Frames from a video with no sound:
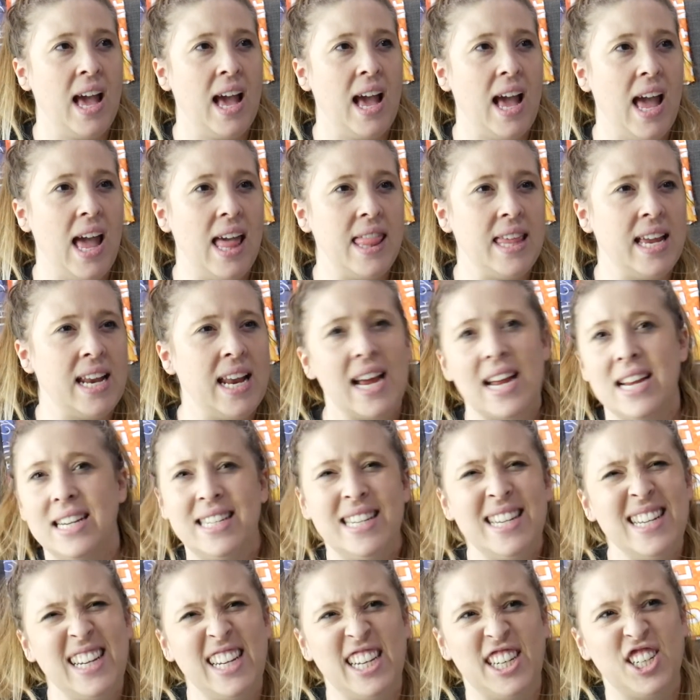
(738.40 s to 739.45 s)
And then I
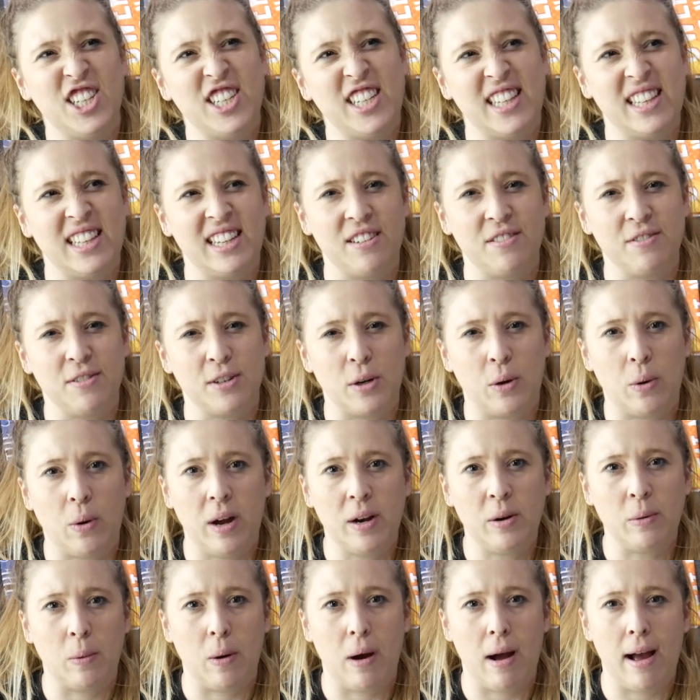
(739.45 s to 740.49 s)
didn't hear anything for
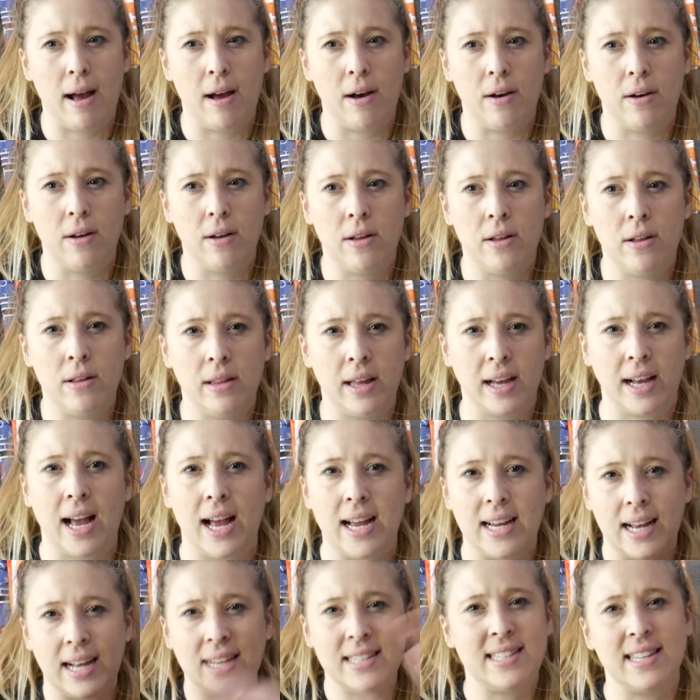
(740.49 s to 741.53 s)
quite a while. Like
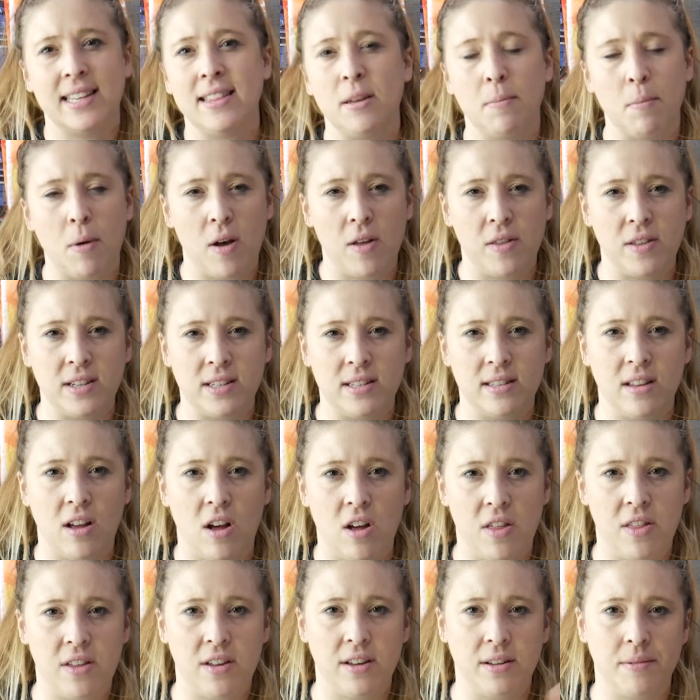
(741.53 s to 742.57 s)
I sent them all
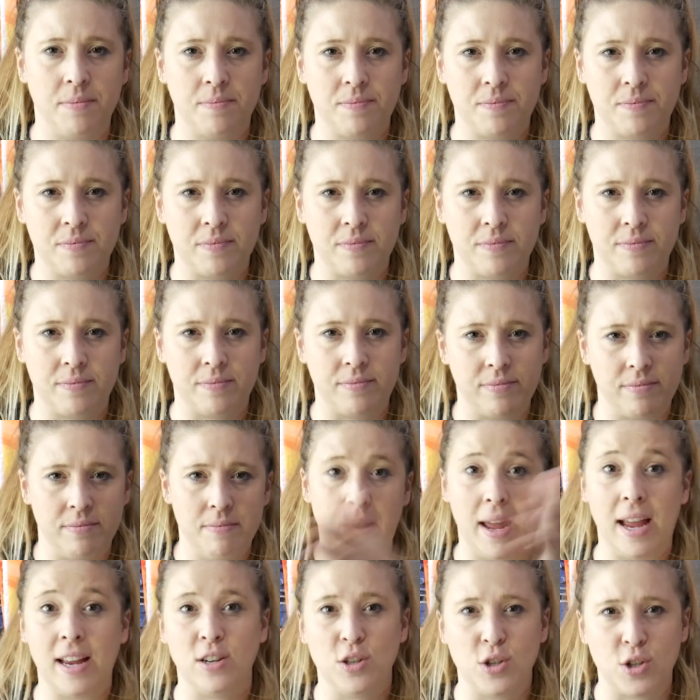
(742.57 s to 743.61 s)
the
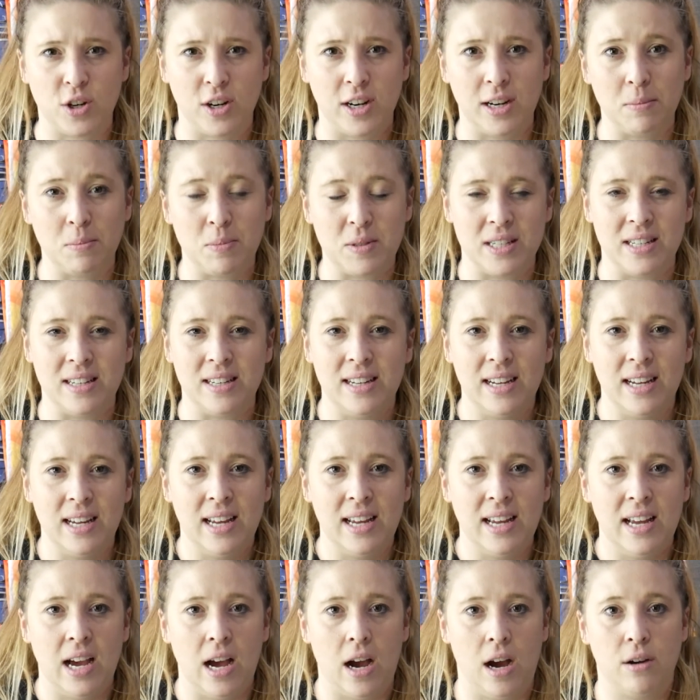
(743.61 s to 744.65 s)
manuscript, and
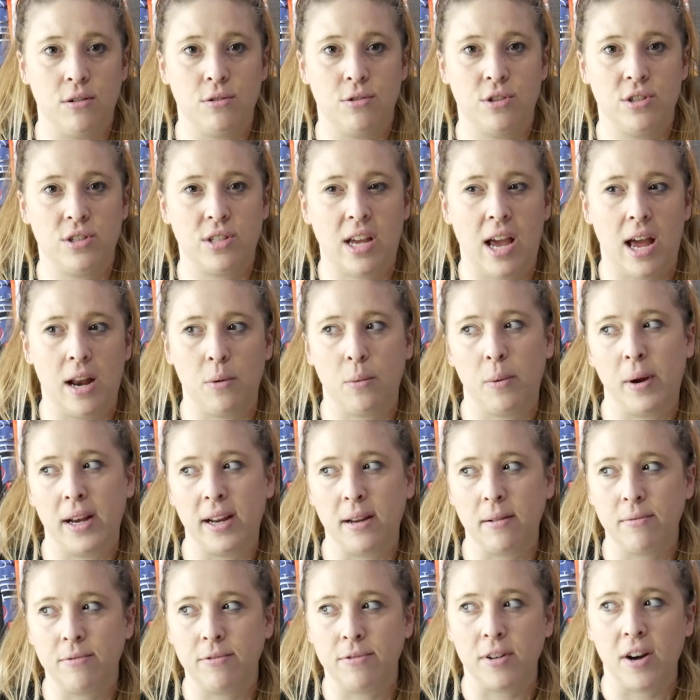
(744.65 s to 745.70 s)
I was just kind of
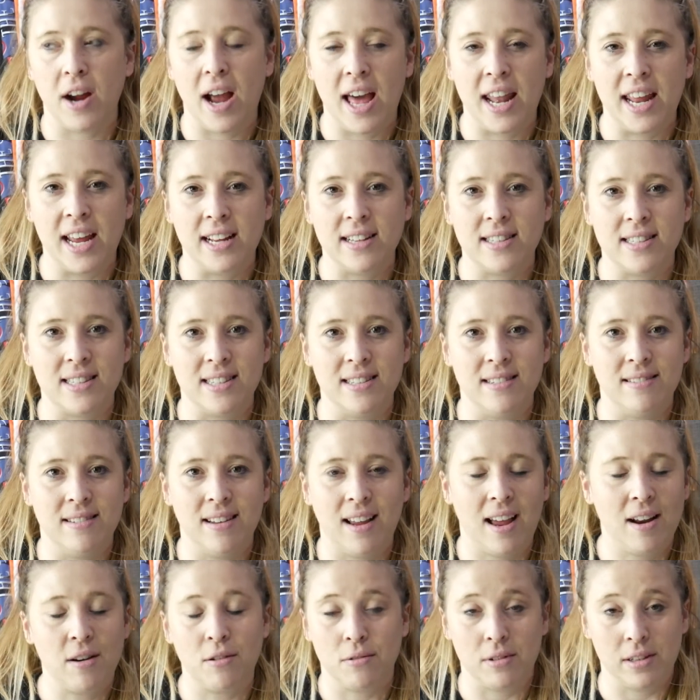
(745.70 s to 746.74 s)
waiting for edits, and
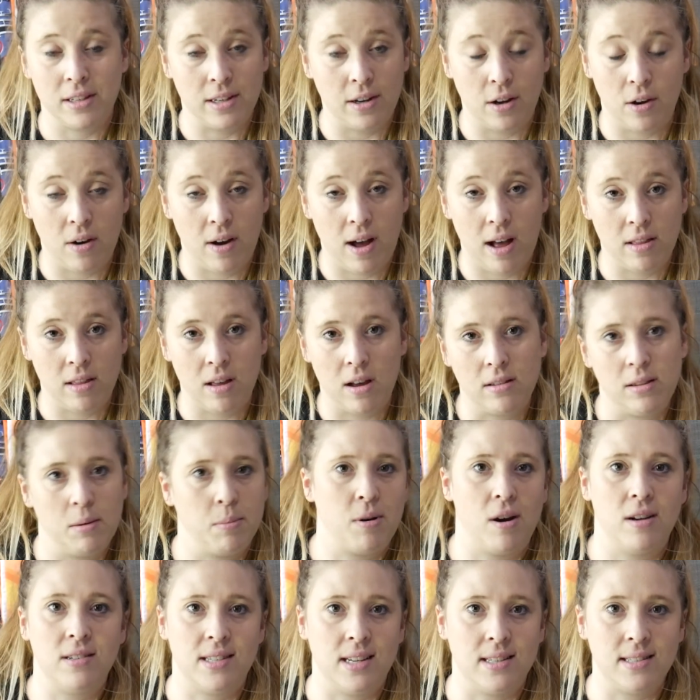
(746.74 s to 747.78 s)
I don't really know how long the
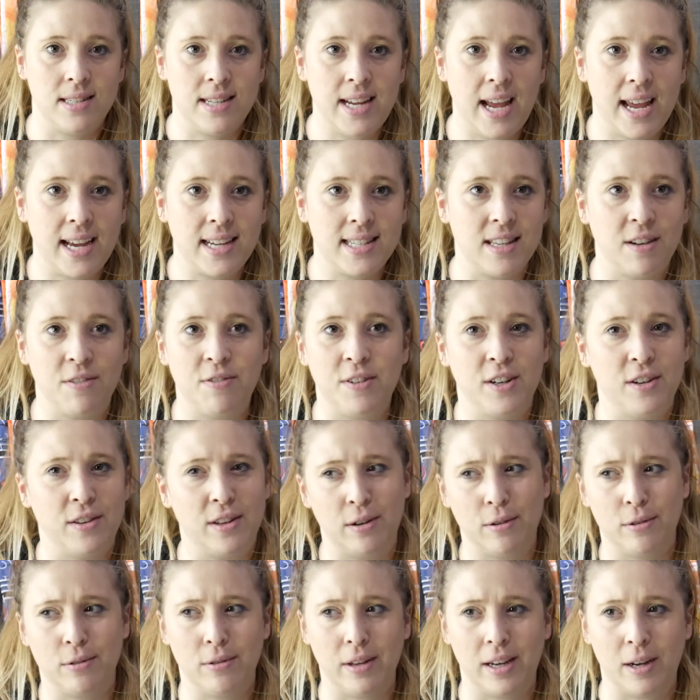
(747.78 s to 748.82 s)
process takes. I figured
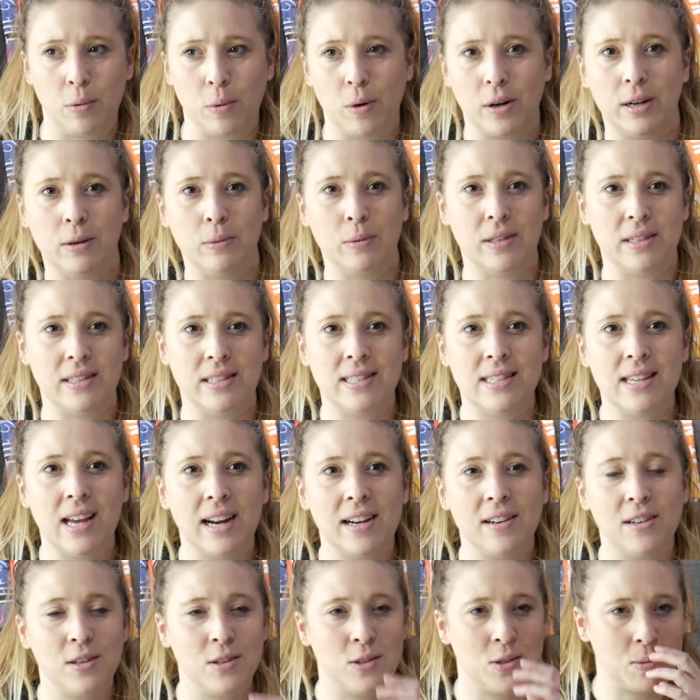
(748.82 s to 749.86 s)
they were like working with
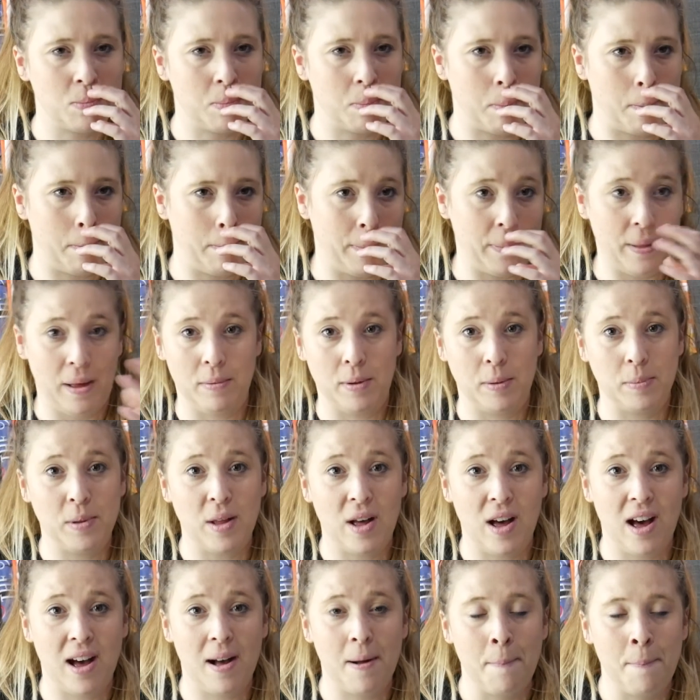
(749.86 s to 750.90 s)
designers, blah, blah,
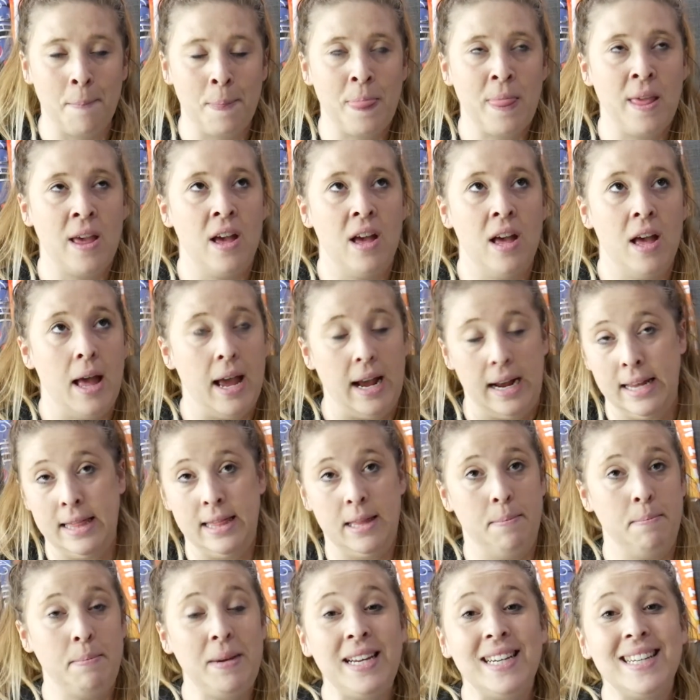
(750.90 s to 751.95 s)
blah. In
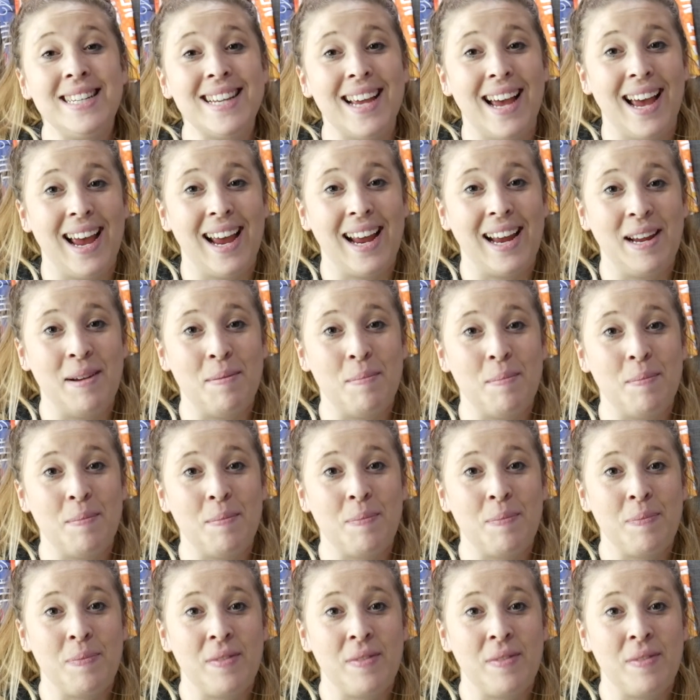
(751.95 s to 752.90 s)
the meantime,